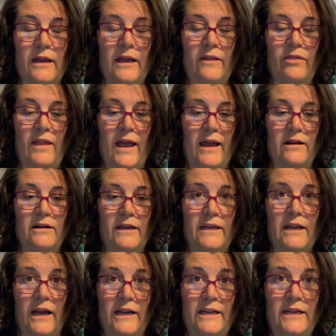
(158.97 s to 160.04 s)
and that
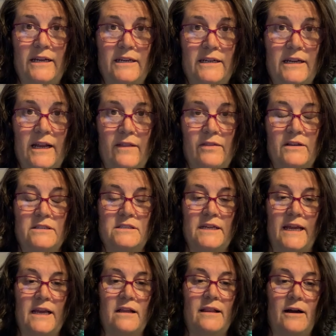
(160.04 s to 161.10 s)
I needed to get this
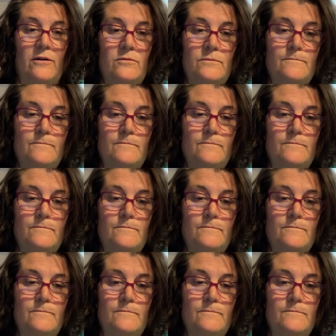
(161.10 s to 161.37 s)
tangle out.